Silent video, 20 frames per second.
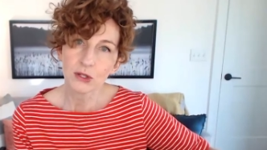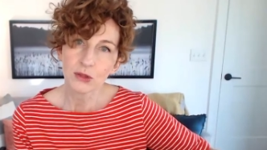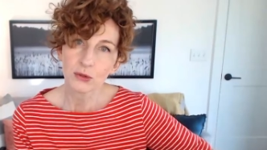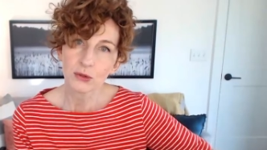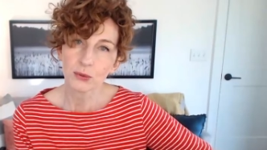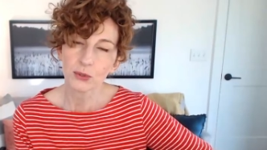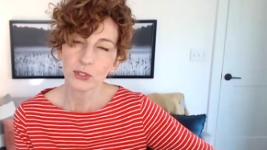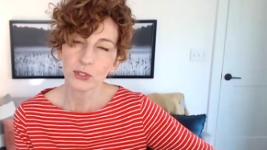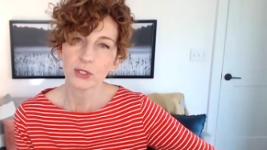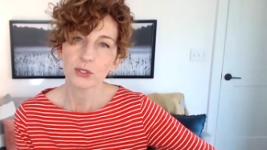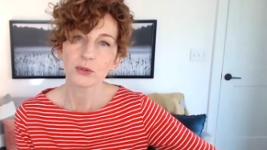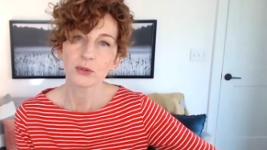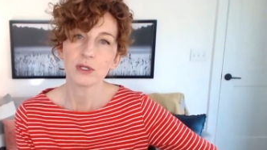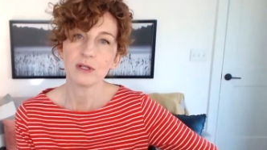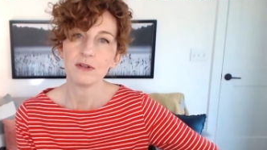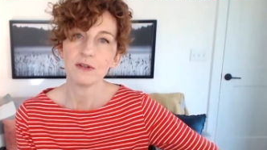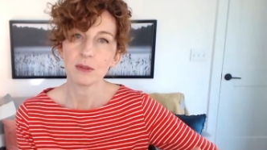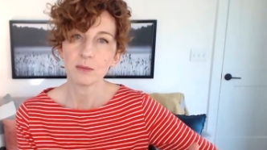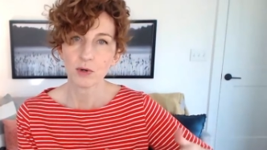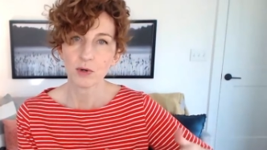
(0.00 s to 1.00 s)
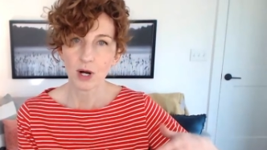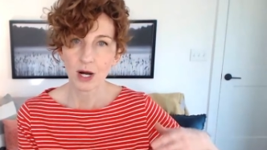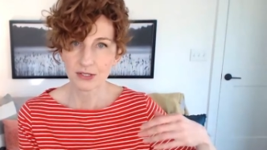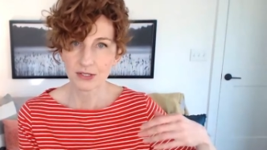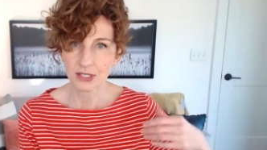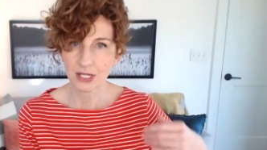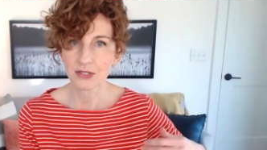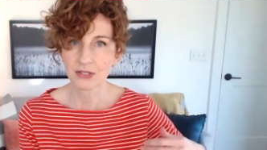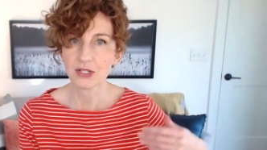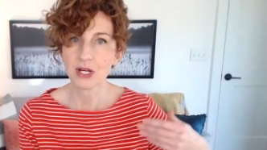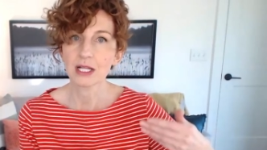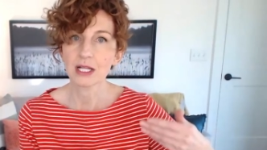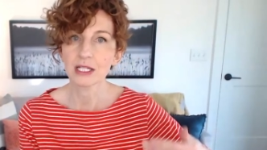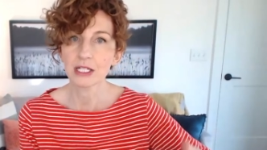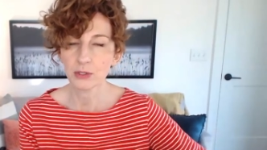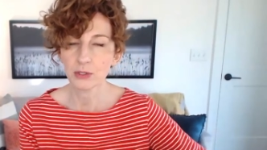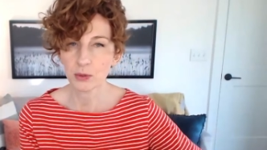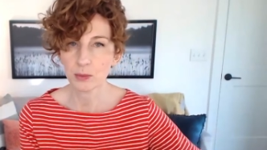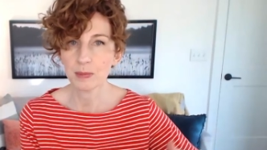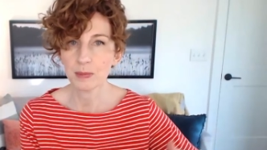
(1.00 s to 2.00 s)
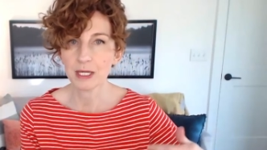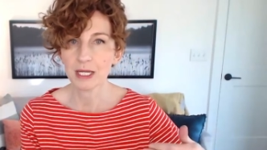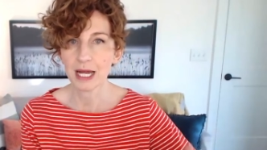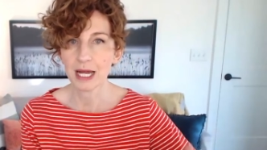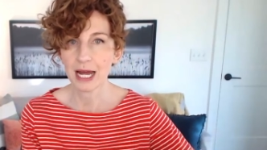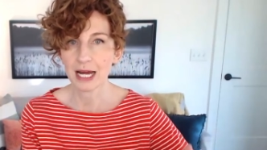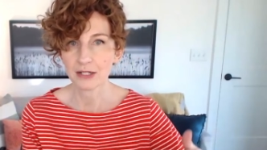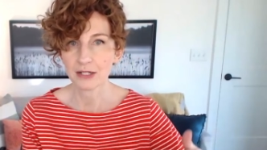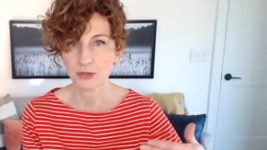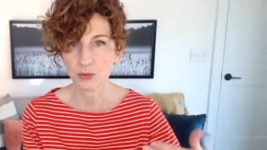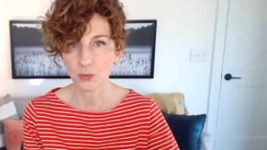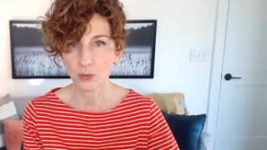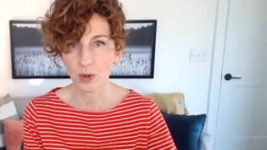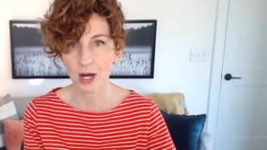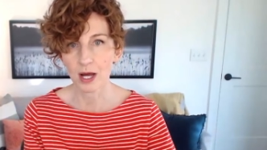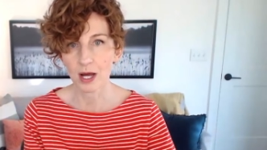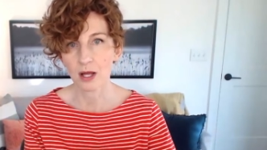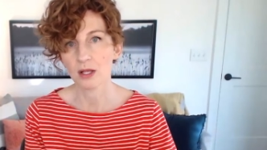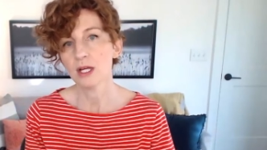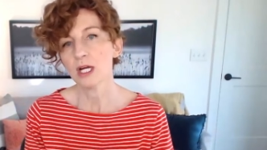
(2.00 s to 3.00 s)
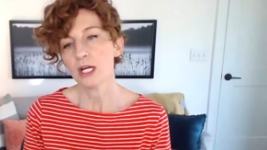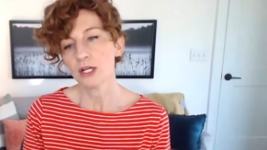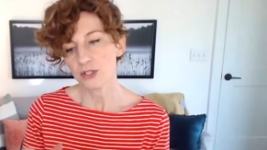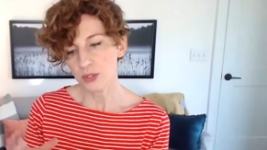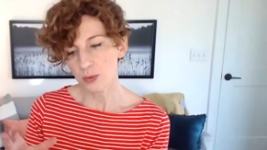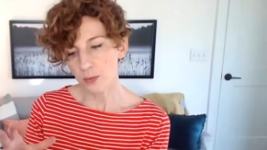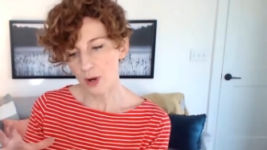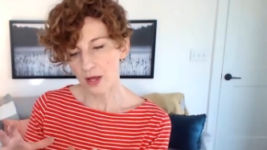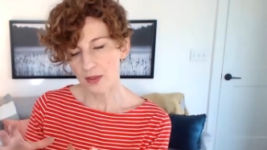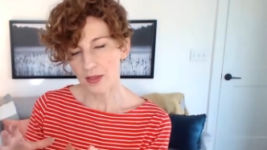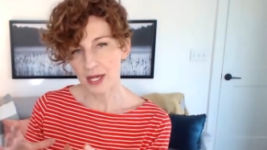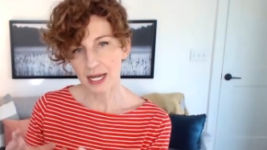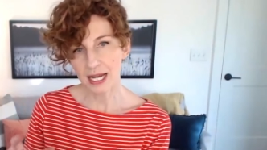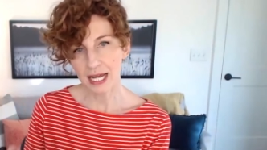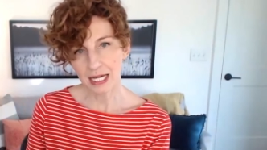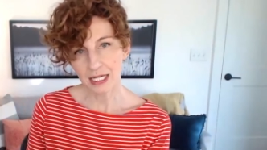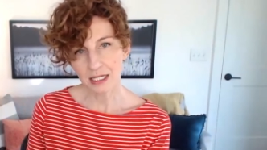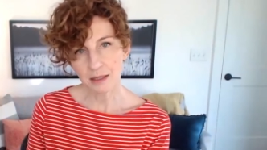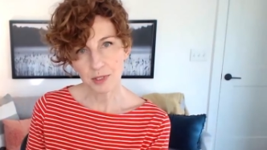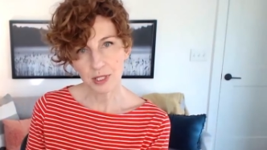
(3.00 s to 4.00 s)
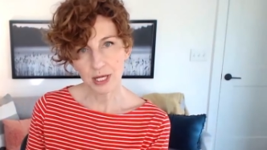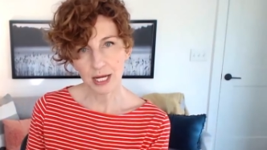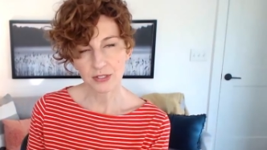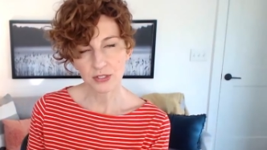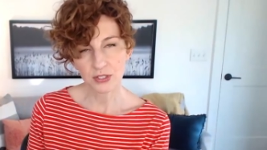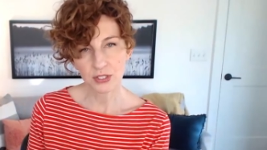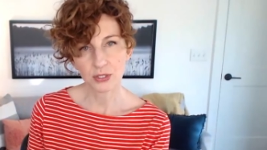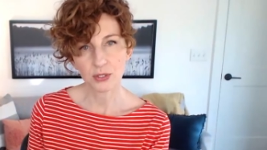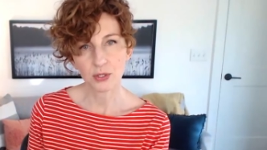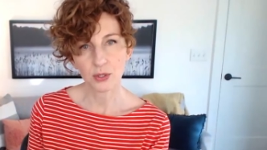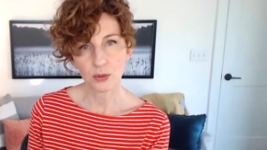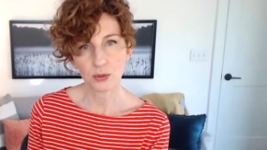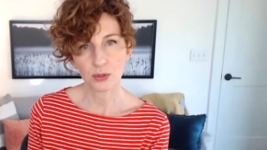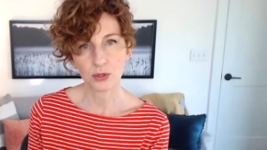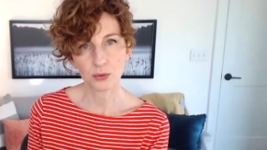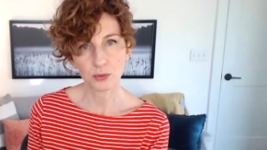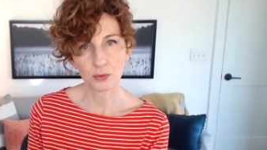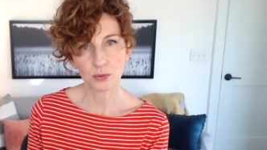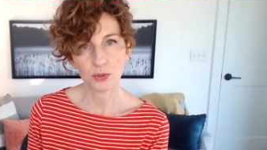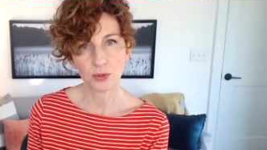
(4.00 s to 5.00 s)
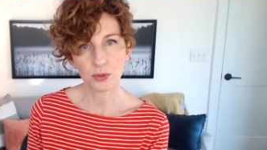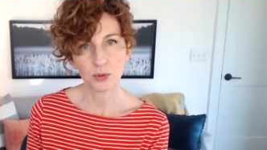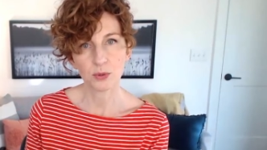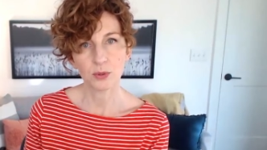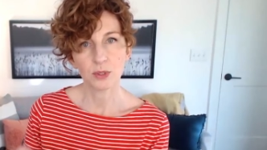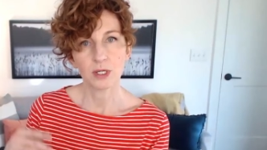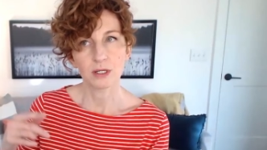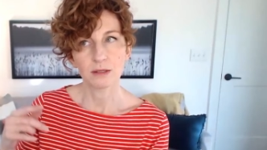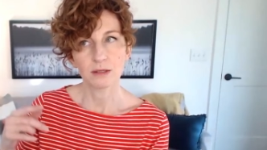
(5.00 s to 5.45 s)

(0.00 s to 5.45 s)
through your grieving process a little bit as well. So while that animal has to go through,